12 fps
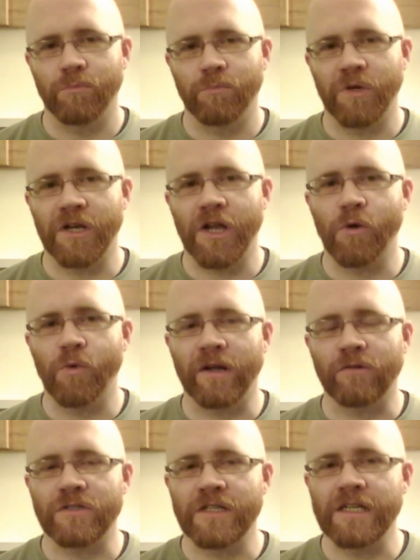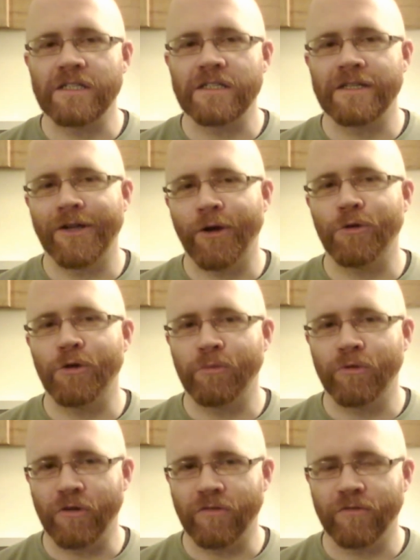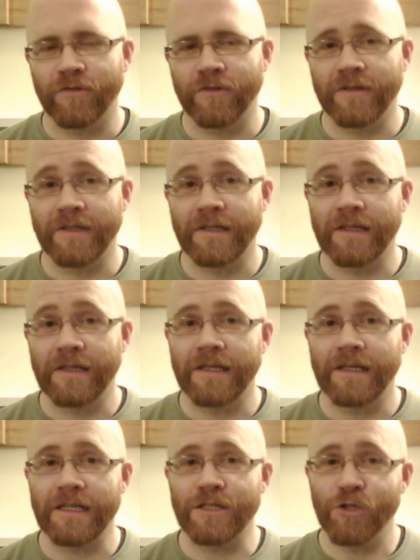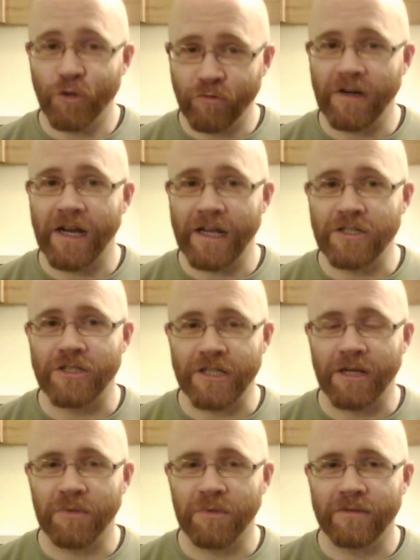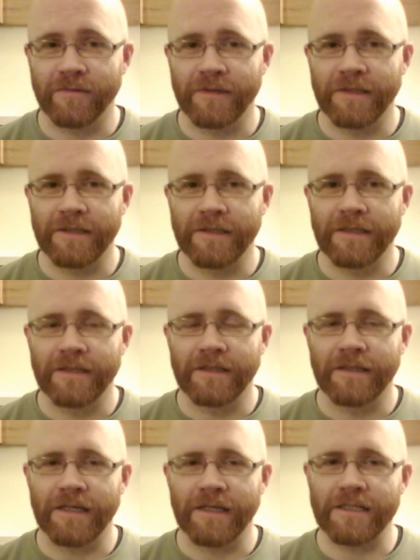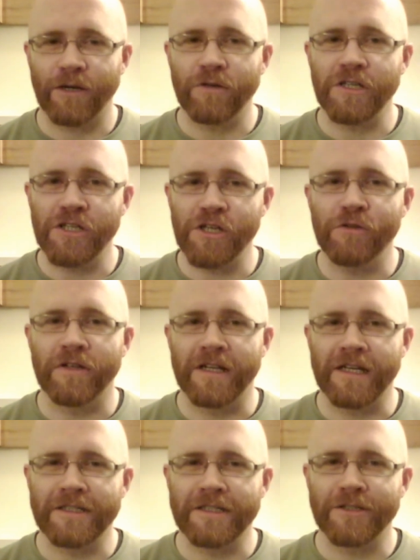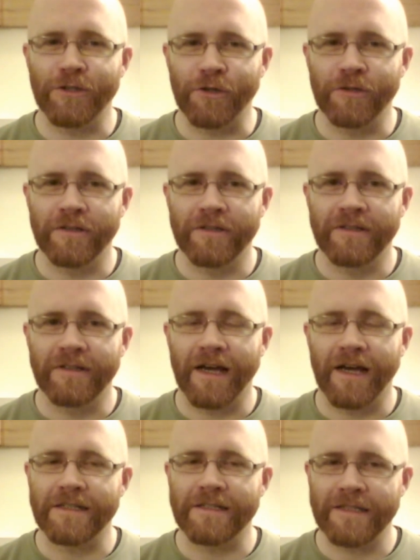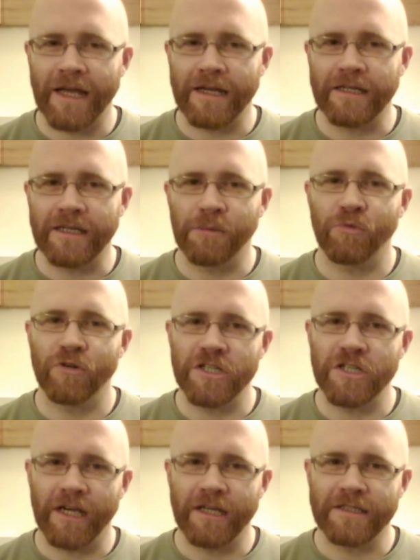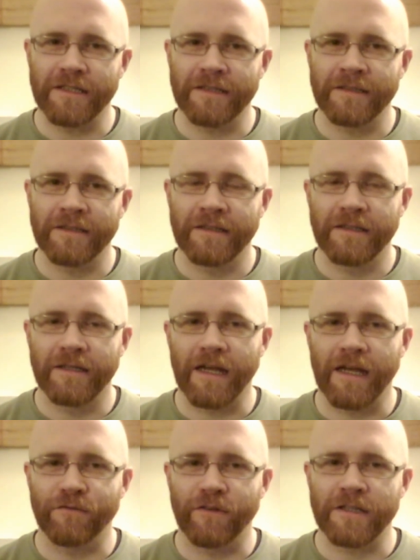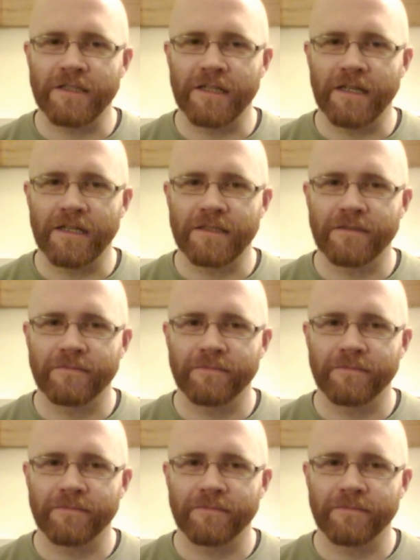but no one else needs to know your proof. It's your relationship. It's only you that needs to understand it, appreciate it and invest in it.